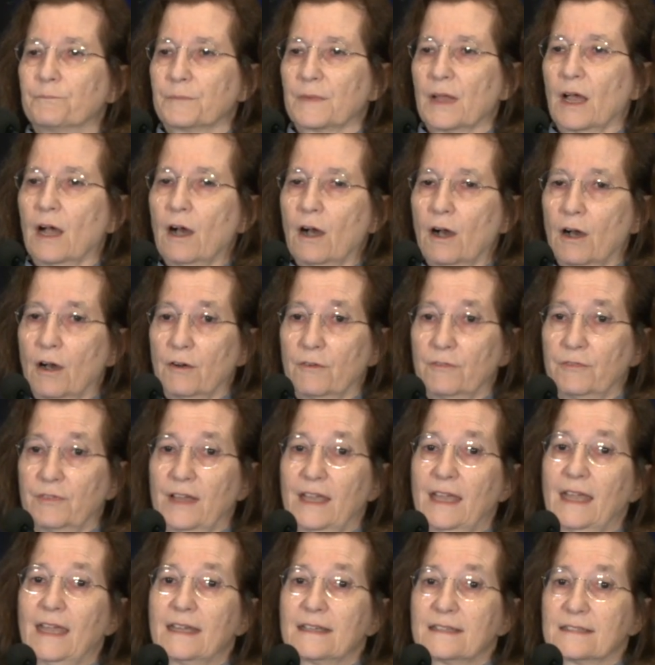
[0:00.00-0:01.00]
of
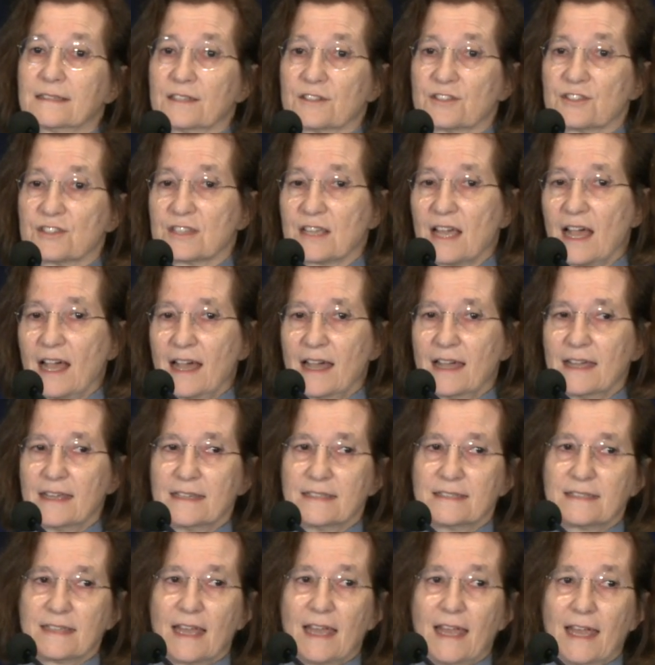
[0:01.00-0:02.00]

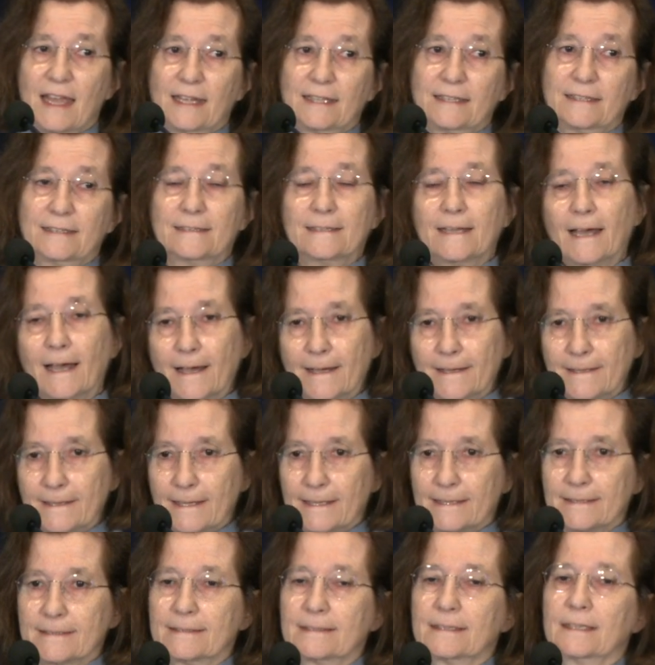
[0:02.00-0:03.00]
exercise and
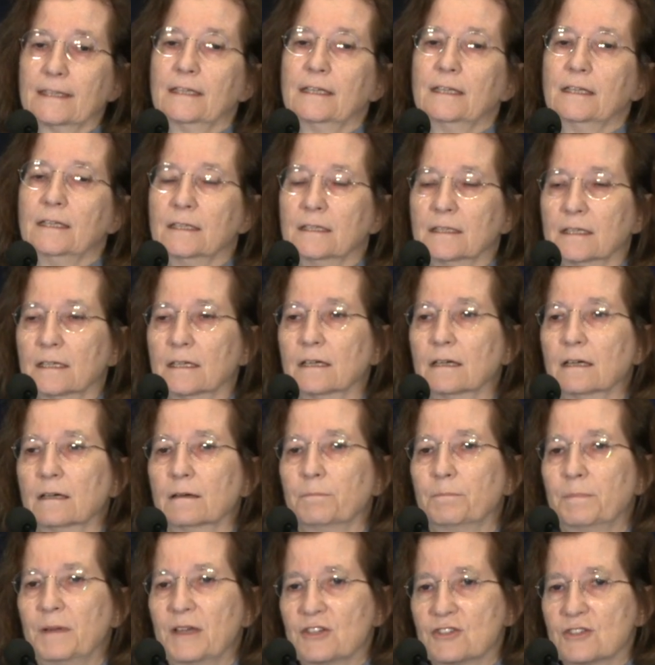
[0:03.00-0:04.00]
diet in
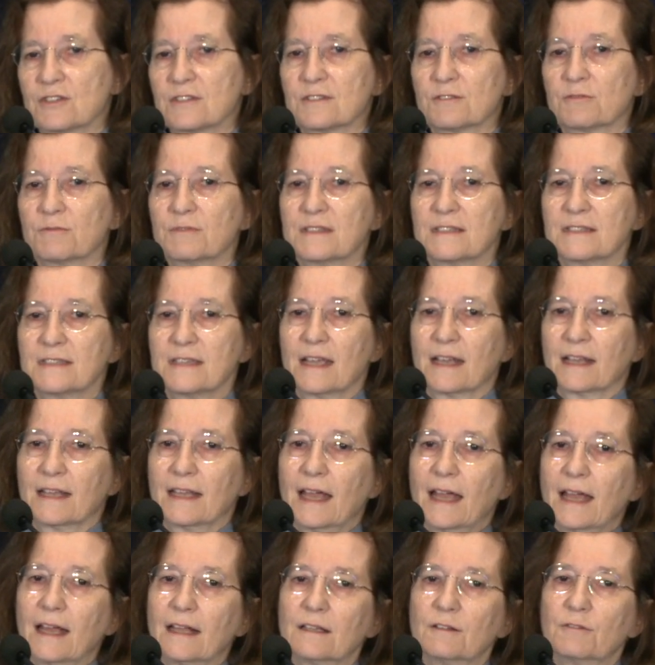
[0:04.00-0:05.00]
patients with
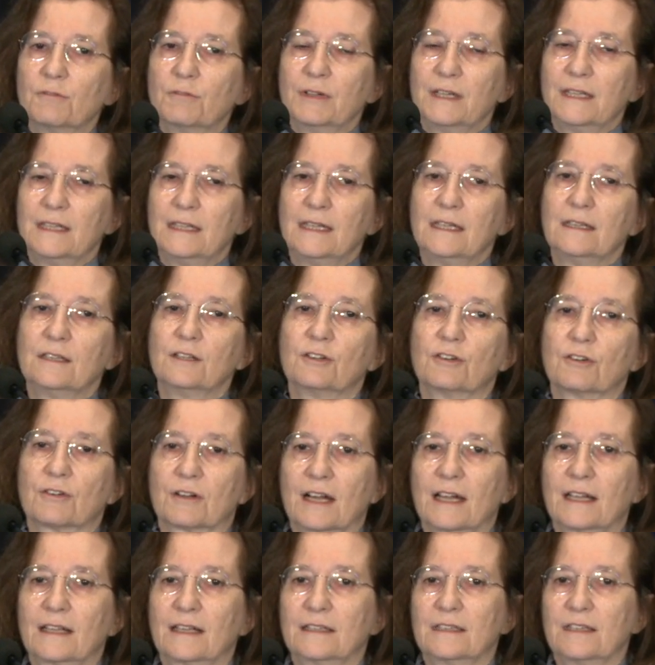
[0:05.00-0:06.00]
CLL. We did
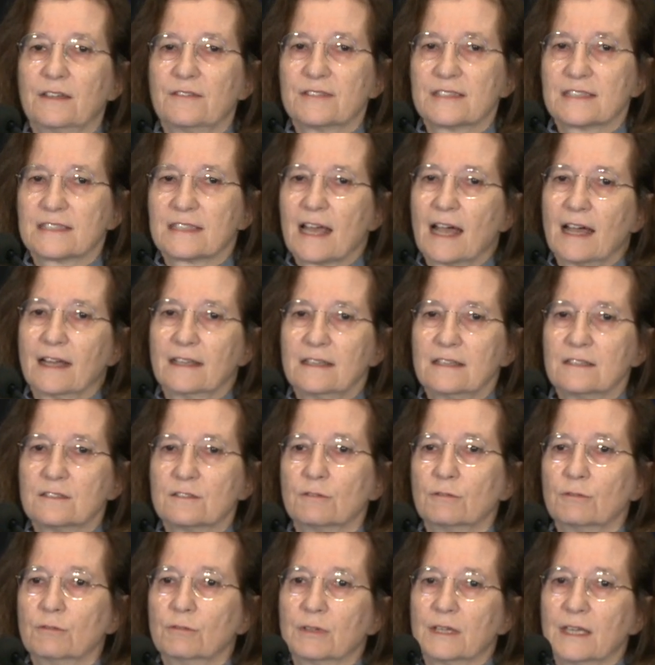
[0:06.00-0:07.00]
correlative
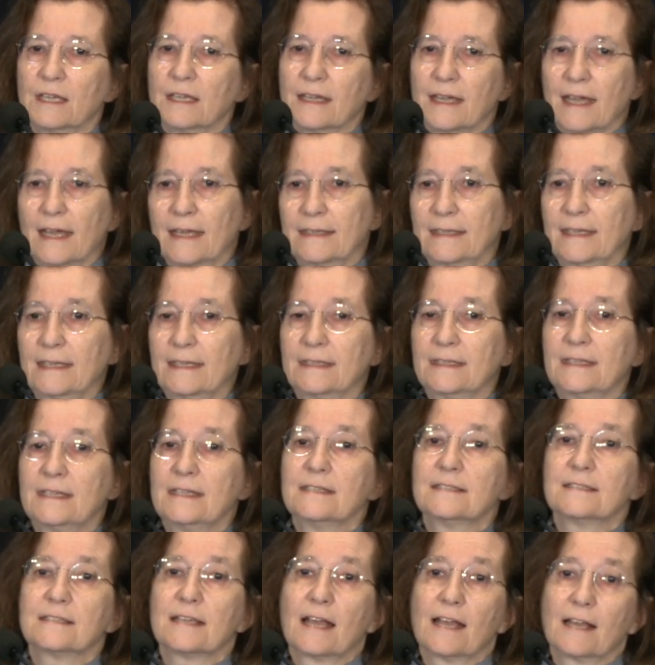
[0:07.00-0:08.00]
studies looking at the T
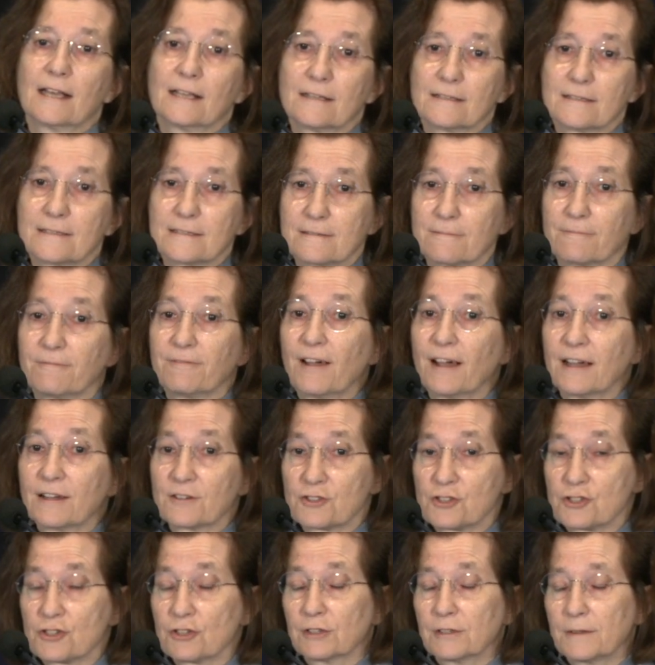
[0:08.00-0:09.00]
cells
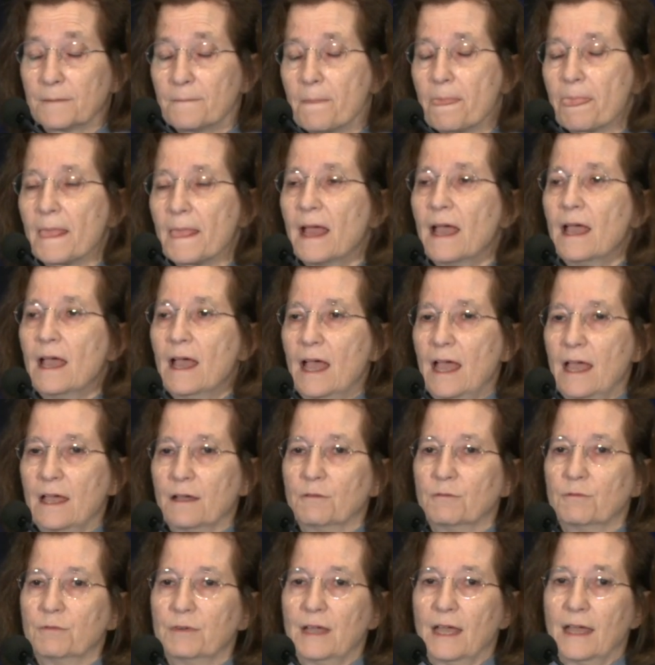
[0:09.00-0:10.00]
function
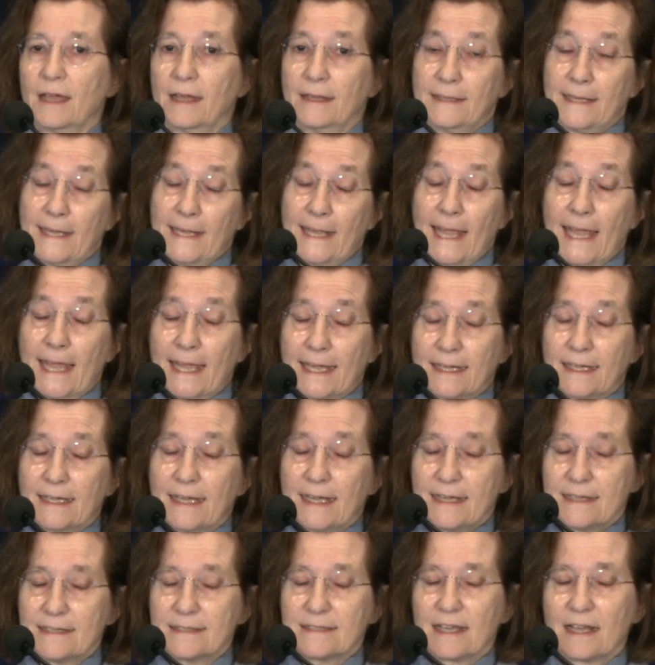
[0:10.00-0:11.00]
and
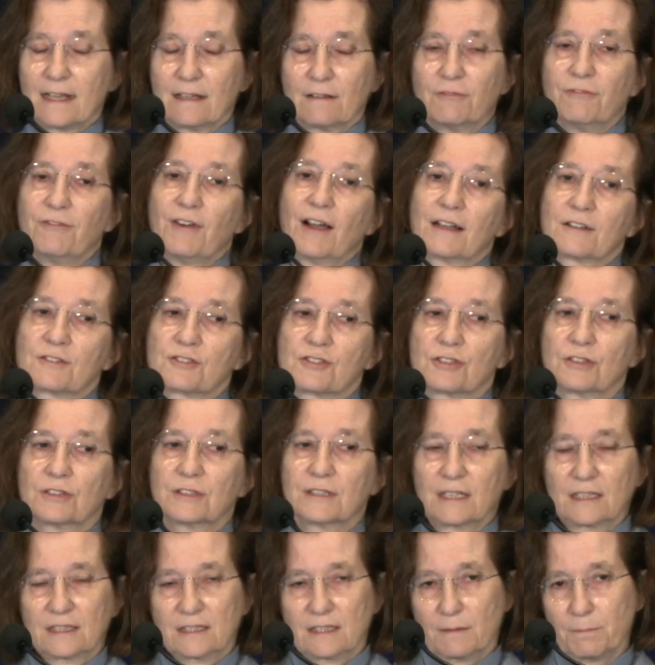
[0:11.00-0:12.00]
NK cell function
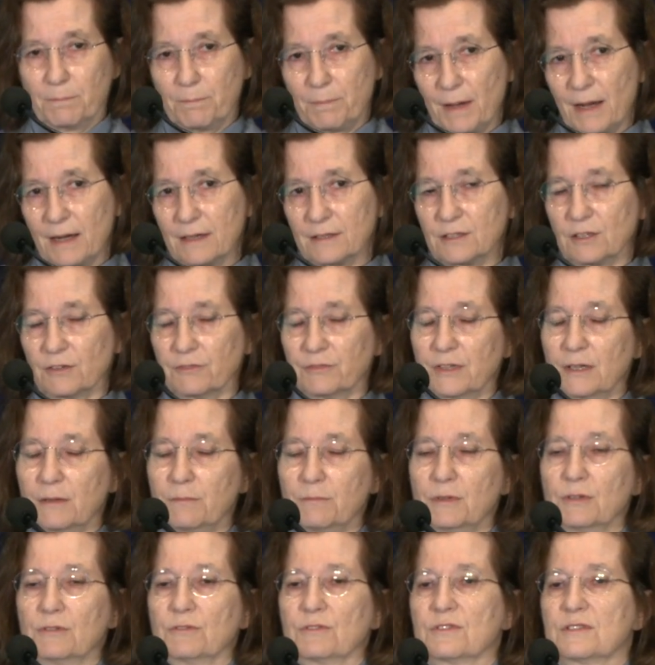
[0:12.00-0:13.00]
that are part of the
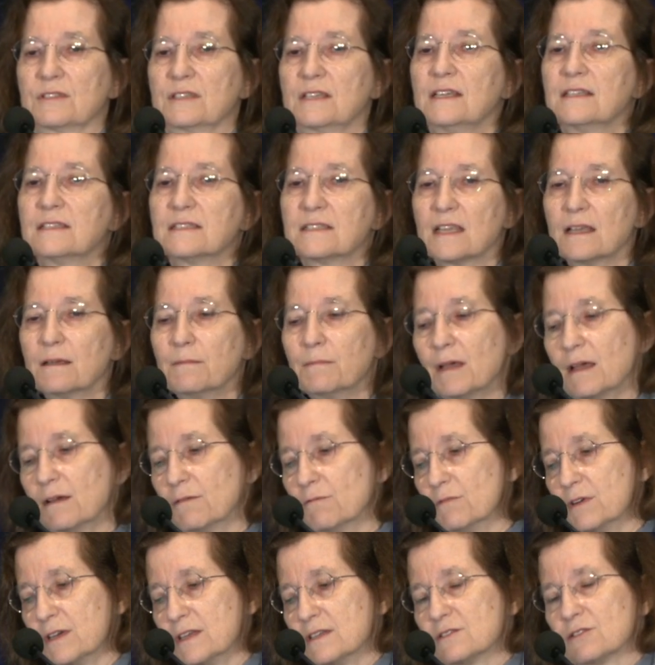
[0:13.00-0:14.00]
immune system,
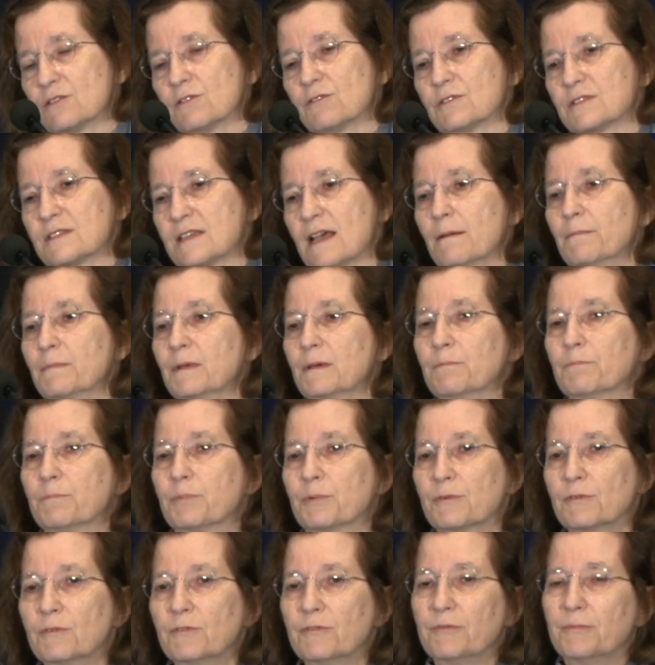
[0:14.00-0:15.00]
and we saw some
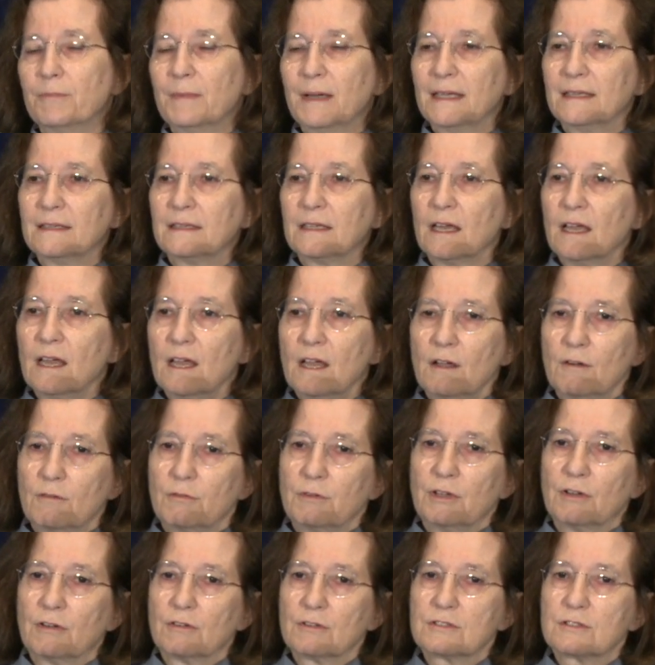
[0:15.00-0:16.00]
improvement.
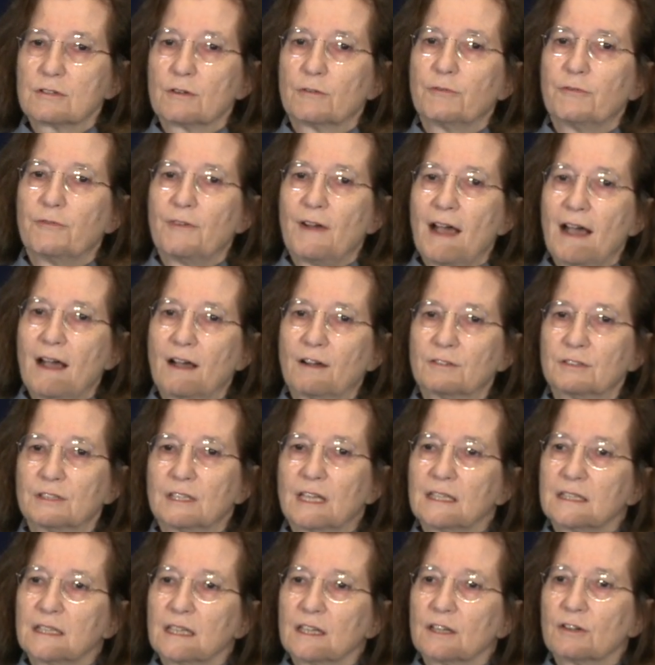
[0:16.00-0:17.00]
We also found
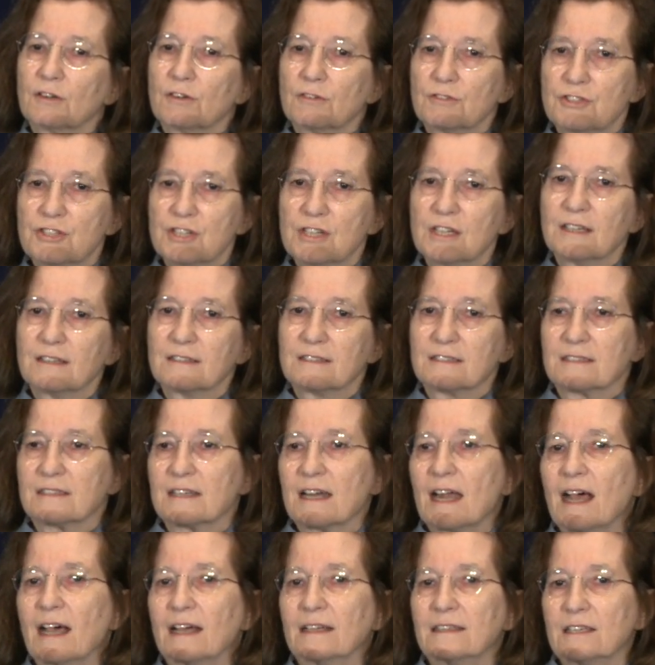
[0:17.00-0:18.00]
that the coaching
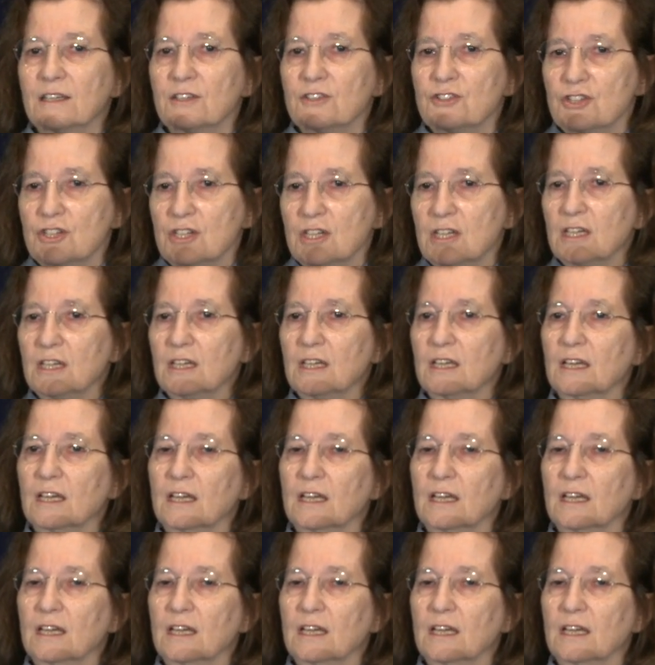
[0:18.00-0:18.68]
strategy